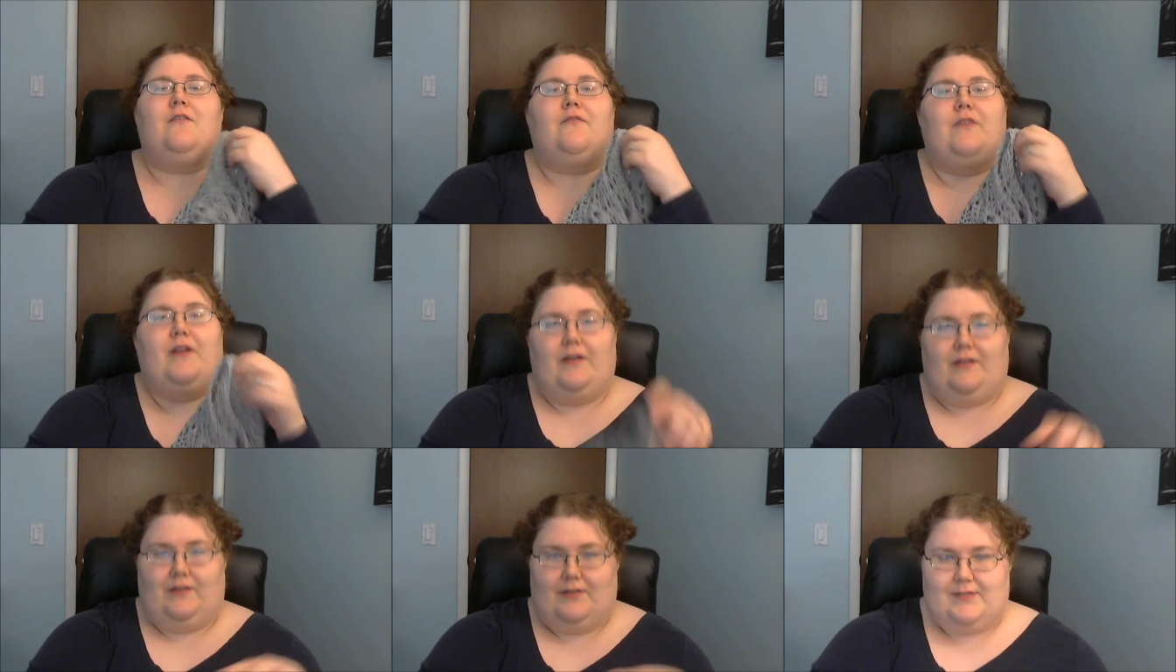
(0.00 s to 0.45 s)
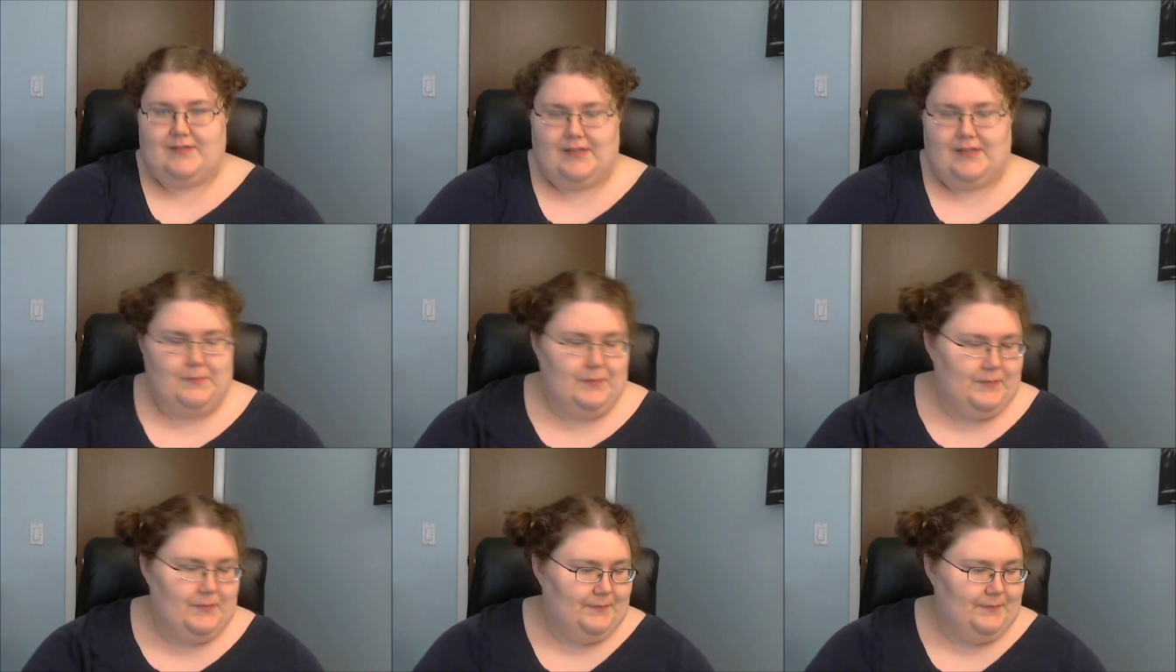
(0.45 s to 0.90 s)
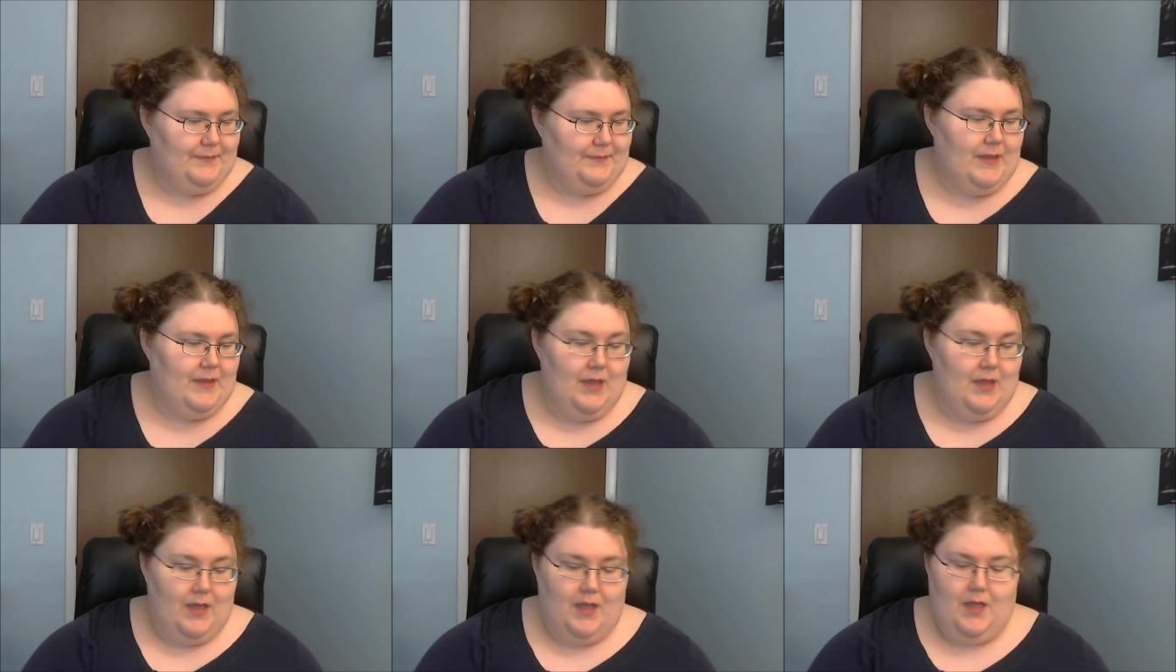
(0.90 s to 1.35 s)
very little sleep.
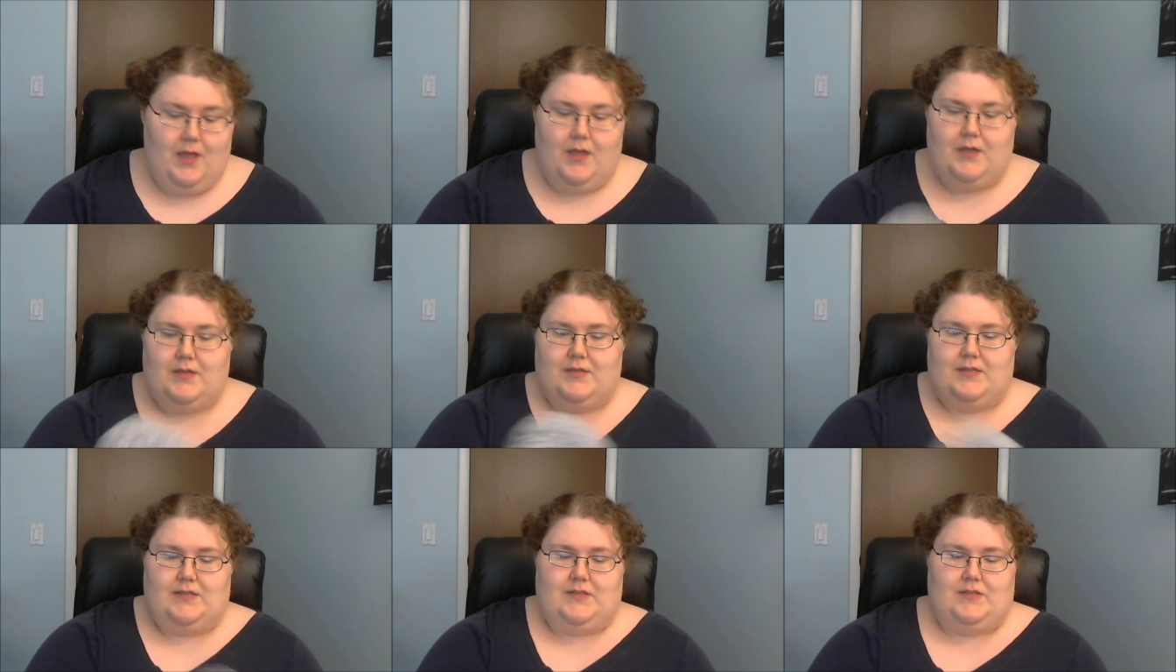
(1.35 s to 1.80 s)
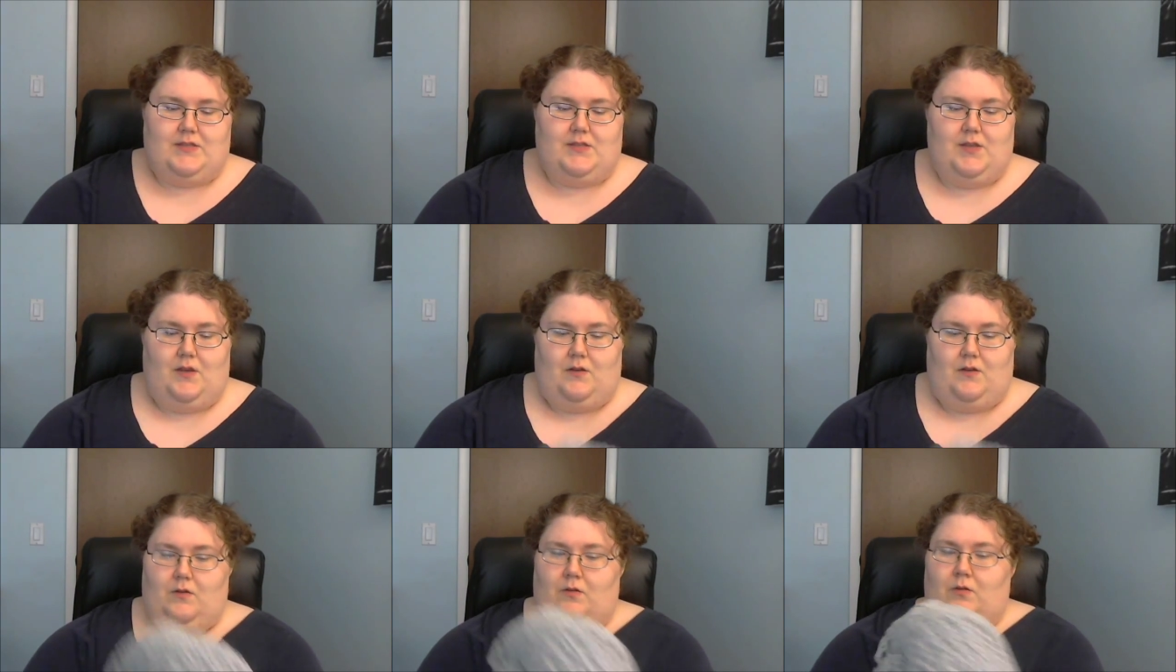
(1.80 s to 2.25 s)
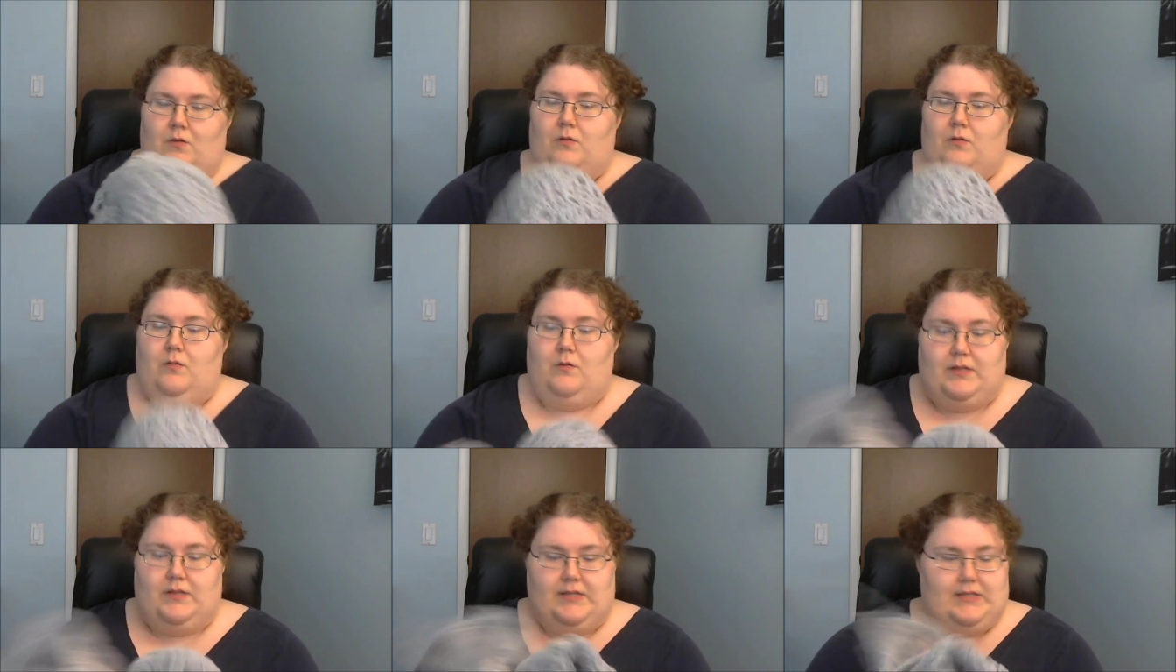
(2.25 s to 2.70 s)

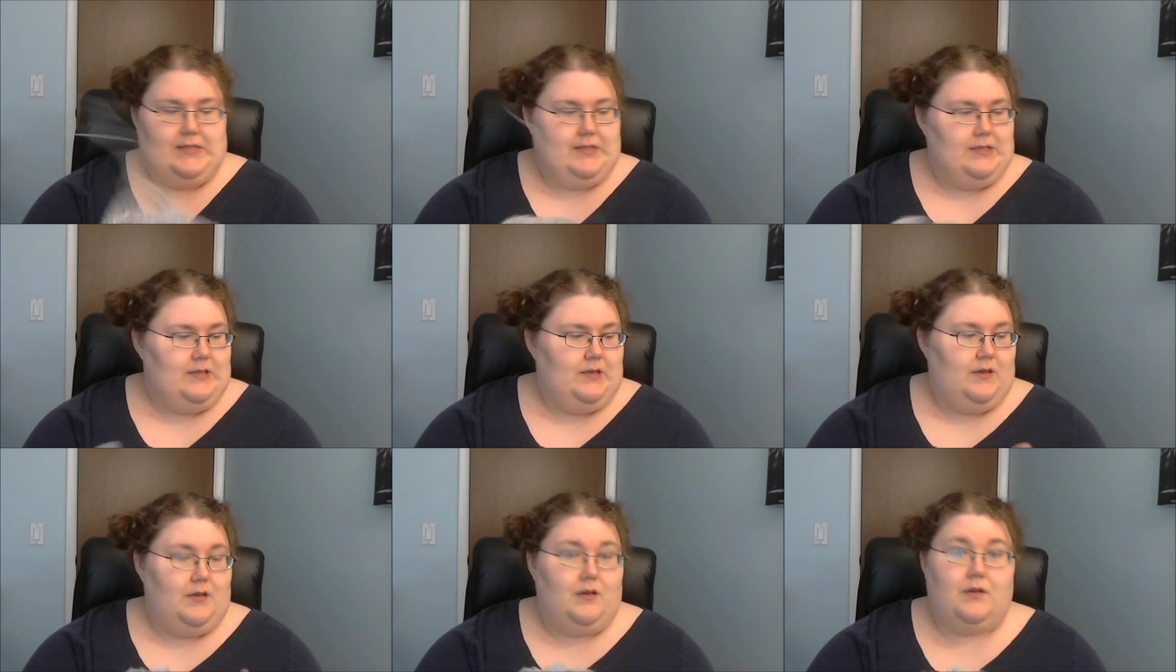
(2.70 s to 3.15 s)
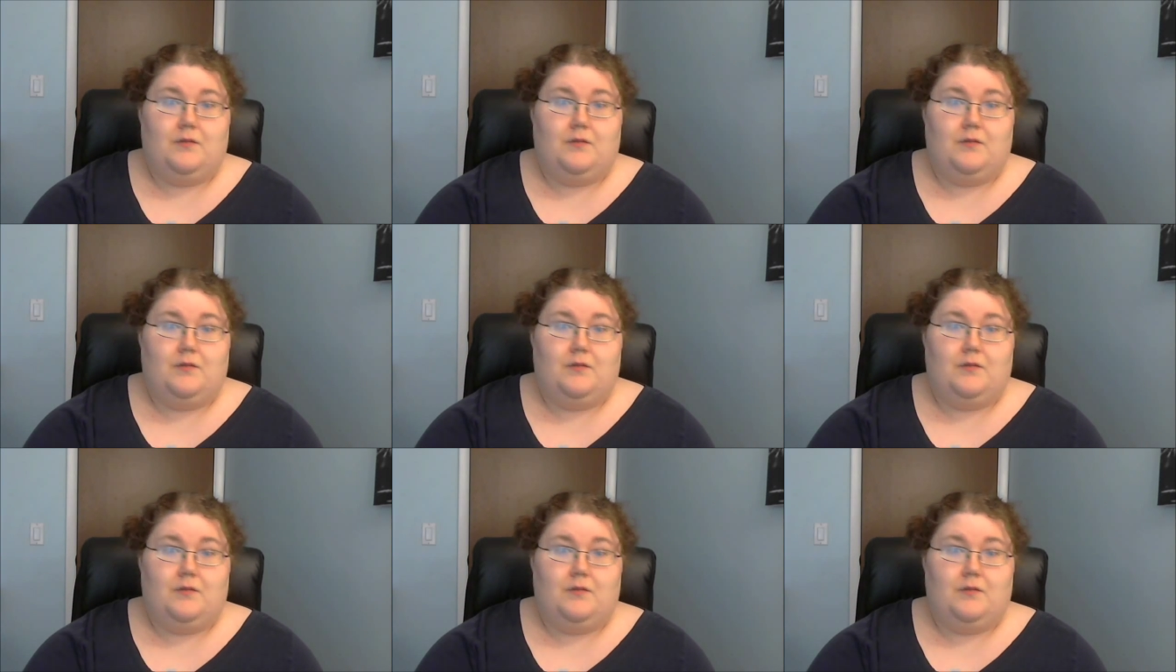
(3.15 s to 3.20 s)
So let's see.